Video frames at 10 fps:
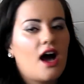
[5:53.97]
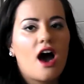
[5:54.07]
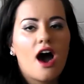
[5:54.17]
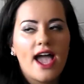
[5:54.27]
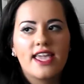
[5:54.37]

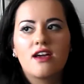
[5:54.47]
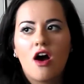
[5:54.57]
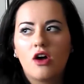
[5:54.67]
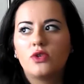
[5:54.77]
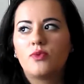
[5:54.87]
I
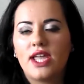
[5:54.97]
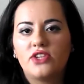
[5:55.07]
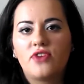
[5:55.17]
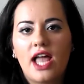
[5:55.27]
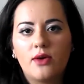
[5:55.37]
can't
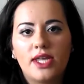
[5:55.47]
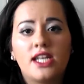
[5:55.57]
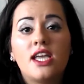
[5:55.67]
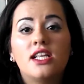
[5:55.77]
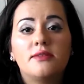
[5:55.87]
wait for
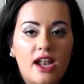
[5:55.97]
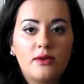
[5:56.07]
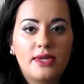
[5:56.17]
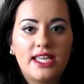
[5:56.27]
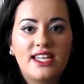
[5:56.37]
Halloween. It's
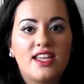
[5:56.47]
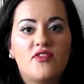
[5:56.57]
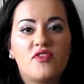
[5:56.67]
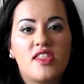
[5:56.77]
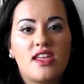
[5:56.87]
Halloween.
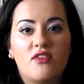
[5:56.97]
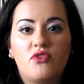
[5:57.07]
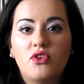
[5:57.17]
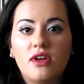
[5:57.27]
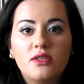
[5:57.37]

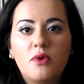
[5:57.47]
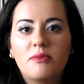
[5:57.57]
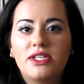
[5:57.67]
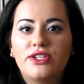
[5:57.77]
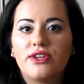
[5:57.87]
If you guys want
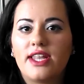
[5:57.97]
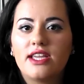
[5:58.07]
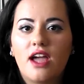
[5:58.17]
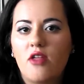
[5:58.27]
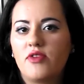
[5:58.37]
me to do any
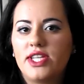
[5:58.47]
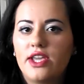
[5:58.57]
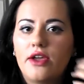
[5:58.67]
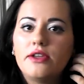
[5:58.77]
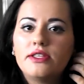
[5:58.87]
kind of
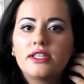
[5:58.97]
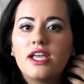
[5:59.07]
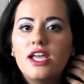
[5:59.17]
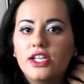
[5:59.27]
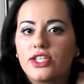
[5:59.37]
videos,
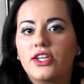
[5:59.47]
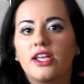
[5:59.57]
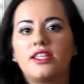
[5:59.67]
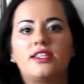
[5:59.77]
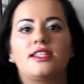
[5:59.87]

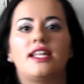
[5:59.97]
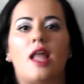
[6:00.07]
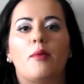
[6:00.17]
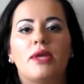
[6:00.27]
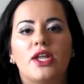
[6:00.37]
just
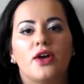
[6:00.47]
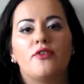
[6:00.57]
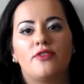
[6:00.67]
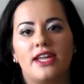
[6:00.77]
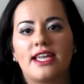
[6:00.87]
let me
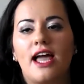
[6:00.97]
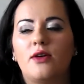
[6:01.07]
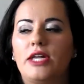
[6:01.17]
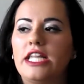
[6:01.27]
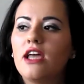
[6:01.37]
know for like
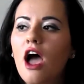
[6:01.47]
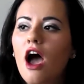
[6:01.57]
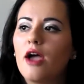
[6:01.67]
Halloween.